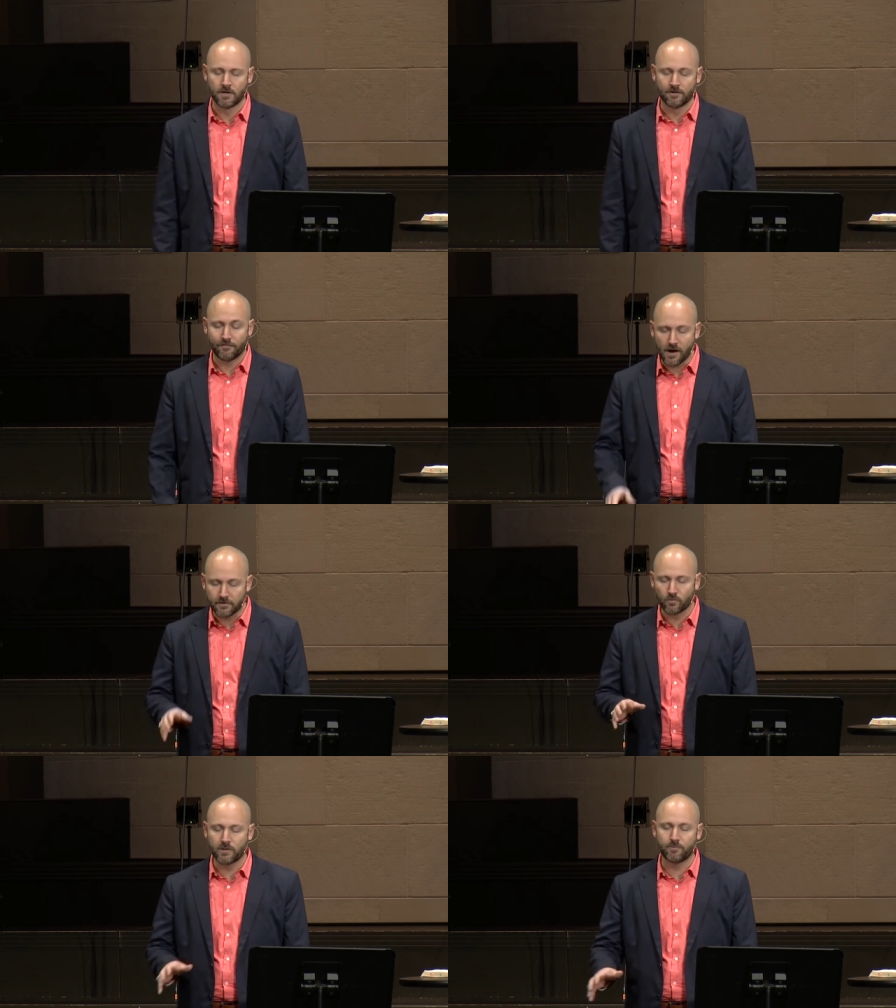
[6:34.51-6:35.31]

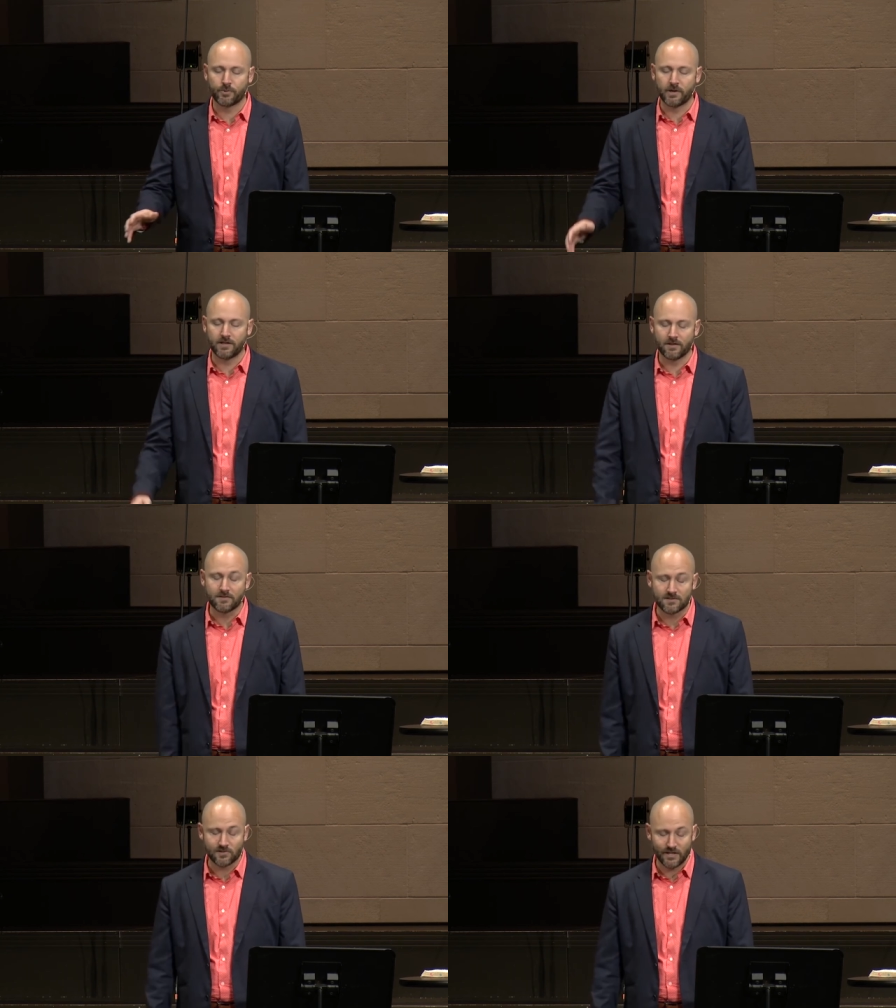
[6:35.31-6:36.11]
Father, we pray that
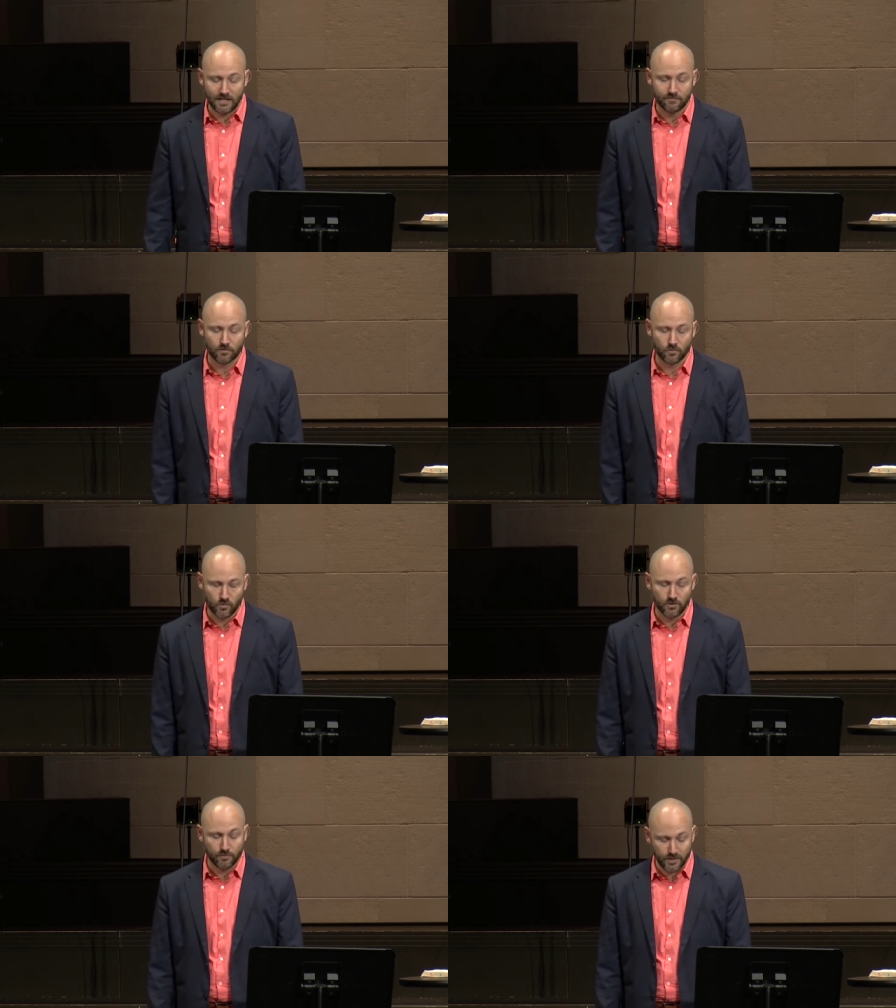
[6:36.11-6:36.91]
this evil
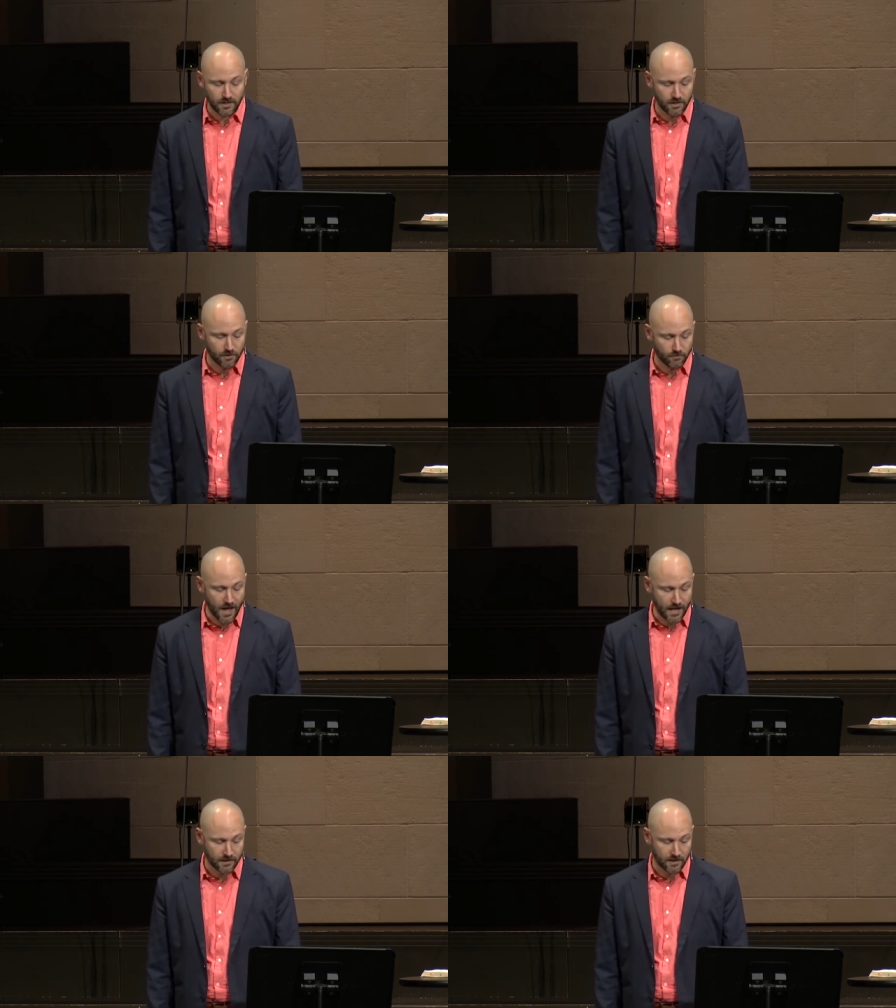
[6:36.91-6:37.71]
will be
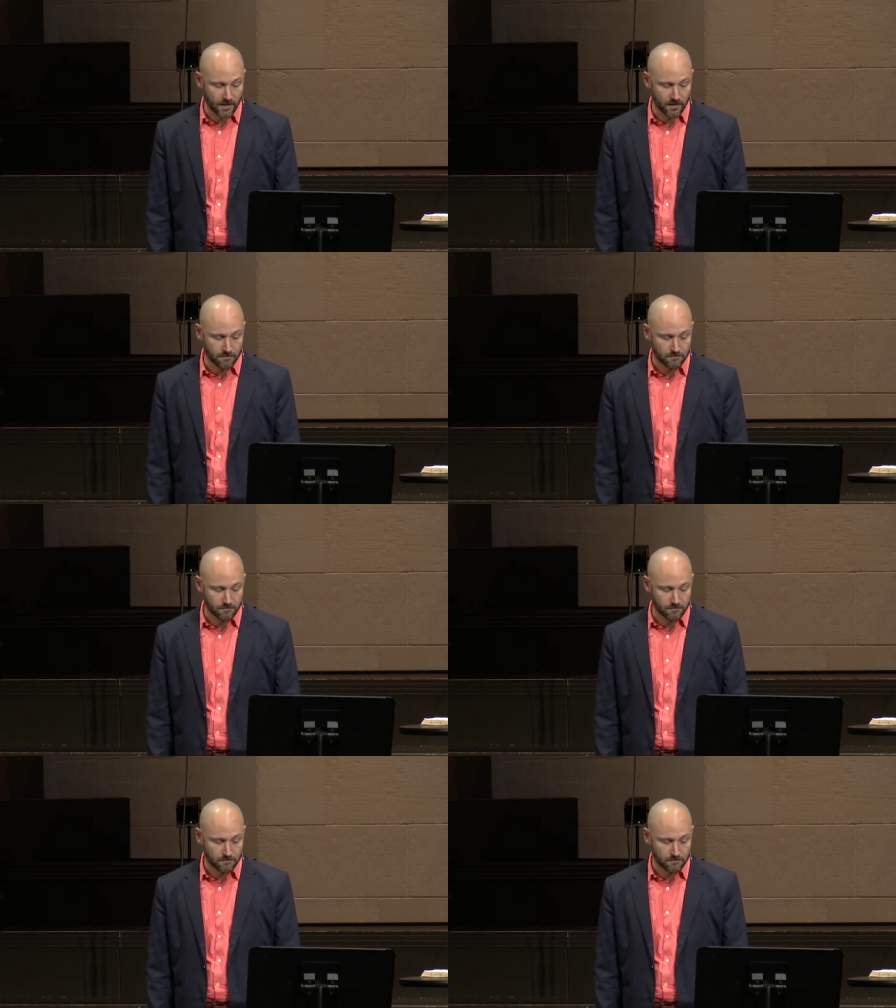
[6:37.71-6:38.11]
eradicated.